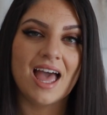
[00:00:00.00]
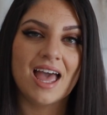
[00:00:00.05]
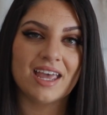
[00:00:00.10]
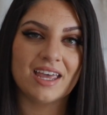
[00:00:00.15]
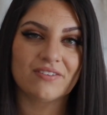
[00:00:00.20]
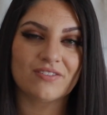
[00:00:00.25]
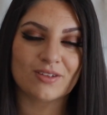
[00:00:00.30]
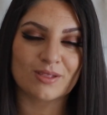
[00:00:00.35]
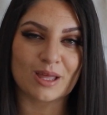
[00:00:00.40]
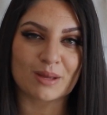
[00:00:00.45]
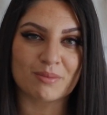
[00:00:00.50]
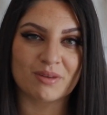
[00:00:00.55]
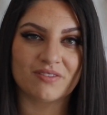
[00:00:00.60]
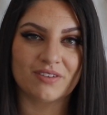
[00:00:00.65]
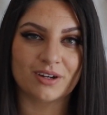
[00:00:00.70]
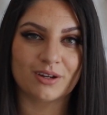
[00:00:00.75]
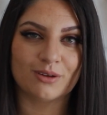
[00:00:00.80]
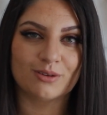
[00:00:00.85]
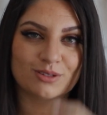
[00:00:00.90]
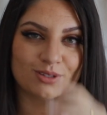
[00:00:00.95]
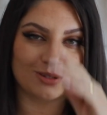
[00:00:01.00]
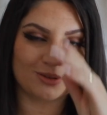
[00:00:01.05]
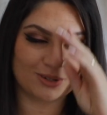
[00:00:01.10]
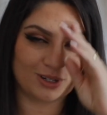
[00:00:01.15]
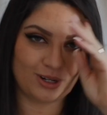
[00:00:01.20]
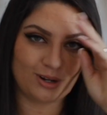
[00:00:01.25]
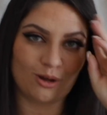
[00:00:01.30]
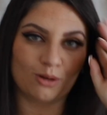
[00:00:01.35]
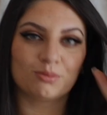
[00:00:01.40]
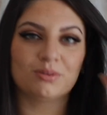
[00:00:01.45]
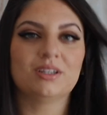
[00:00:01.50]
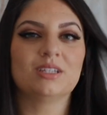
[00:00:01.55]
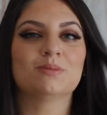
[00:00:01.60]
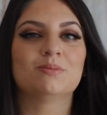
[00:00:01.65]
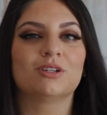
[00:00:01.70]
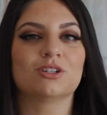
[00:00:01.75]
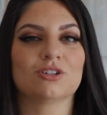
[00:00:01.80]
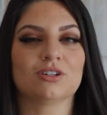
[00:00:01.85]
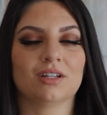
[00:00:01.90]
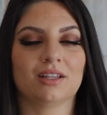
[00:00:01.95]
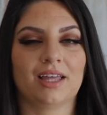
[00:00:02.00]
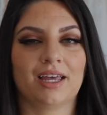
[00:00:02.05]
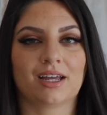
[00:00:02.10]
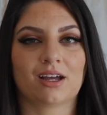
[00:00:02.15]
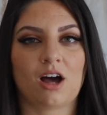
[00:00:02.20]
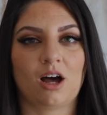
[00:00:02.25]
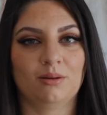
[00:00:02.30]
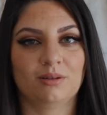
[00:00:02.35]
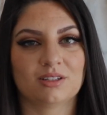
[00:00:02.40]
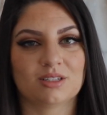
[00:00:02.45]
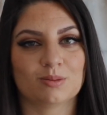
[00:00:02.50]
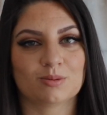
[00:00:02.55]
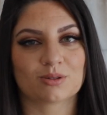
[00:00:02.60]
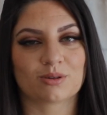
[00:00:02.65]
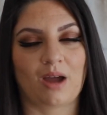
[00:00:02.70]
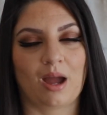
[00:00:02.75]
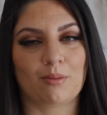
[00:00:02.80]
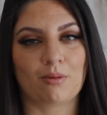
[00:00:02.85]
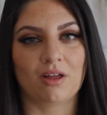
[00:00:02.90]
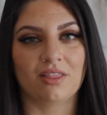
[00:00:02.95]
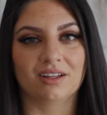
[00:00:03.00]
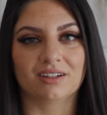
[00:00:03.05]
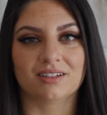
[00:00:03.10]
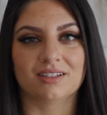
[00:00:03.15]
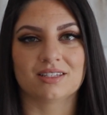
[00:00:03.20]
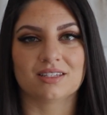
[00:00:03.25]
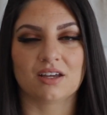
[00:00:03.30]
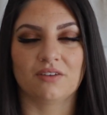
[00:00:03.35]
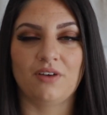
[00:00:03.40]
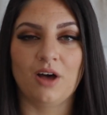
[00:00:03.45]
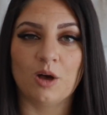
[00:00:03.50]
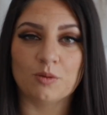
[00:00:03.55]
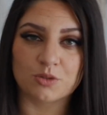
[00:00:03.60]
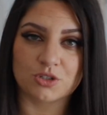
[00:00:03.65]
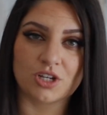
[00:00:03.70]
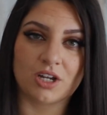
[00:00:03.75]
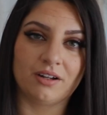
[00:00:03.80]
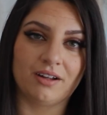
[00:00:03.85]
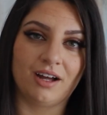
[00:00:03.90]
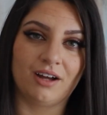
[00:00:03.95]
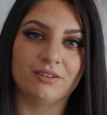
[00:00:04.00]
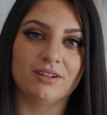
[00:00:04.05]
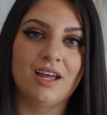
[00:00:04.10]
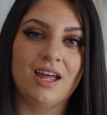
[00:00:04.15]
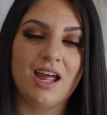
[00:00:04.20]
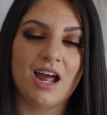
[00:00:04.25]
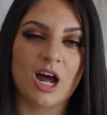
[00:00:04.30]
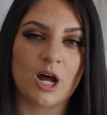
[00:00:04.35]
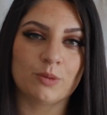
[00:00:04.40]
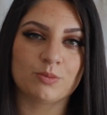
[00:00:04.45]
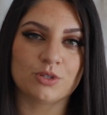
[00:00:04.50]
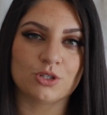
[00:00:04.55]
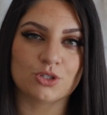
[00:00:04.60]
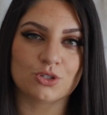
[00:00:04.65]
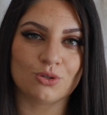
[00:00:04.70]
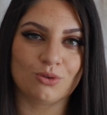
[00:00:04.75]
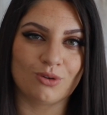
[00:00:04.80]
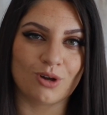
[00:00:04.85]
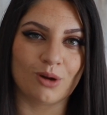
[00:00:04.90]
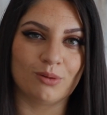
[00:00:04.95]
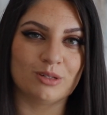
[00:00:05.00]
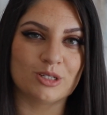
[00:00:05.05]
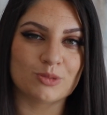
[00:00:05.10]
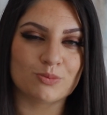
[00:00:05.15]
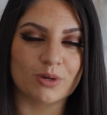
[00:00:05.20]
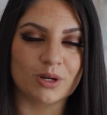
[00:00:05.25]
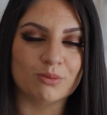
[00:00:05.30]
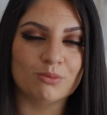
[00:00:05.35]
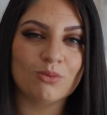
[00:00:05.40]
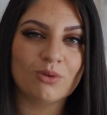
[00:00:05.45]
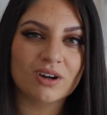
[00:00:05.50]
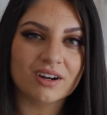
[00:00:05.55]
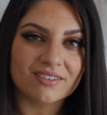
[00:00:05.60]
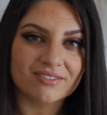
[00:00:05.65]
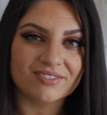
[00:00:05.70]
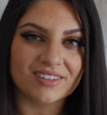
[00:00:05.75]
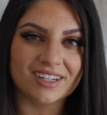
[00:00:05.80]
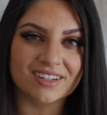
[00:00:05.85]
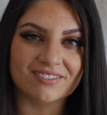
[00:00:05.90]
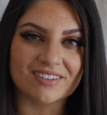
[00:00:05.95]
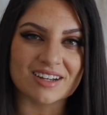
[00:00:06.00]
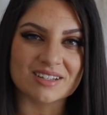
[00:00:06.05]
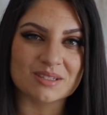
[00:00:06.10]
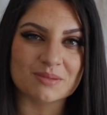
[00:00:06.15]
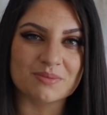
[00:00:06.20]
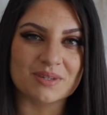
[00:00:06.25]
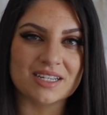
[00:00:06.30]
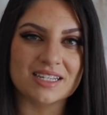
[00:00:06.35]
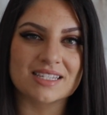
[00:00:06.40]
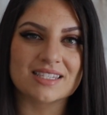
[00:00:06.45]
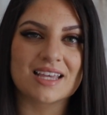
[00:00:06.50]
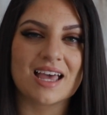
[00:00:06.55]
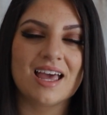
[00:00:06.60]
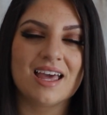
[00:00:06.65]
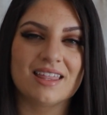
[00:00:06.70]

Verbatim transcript: If you like my videos, you already know, please make sure to like, comment, subscribe, all that good stuff. Helps the channel out, helps us to grow and spread more vegan recipes.